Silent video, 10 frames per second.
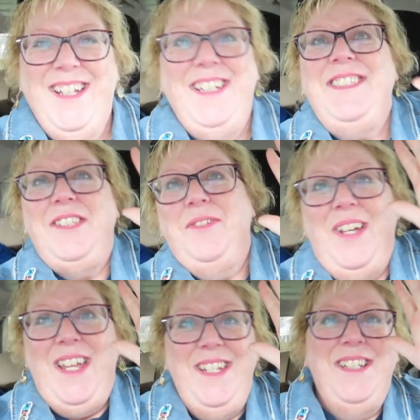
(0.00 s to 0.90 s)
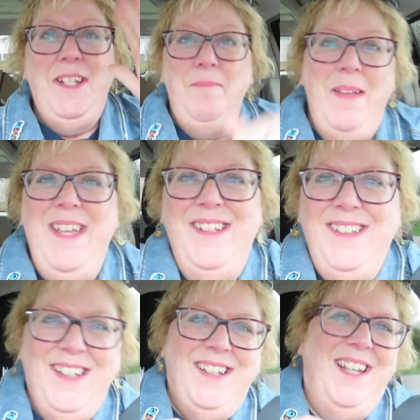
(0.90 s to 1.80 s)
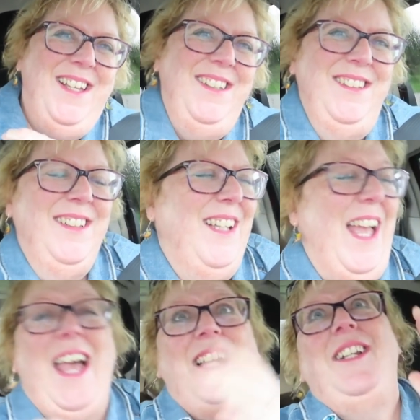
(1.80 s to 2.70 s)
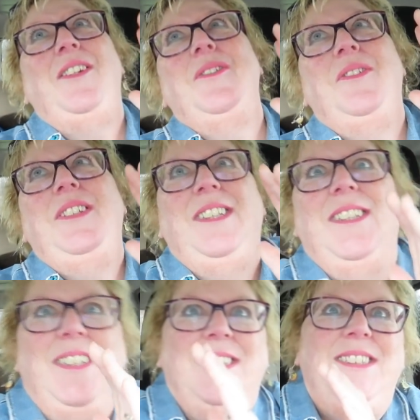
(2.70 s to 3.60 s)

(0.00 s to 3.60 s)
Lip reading: It's raining men. Hallelujah,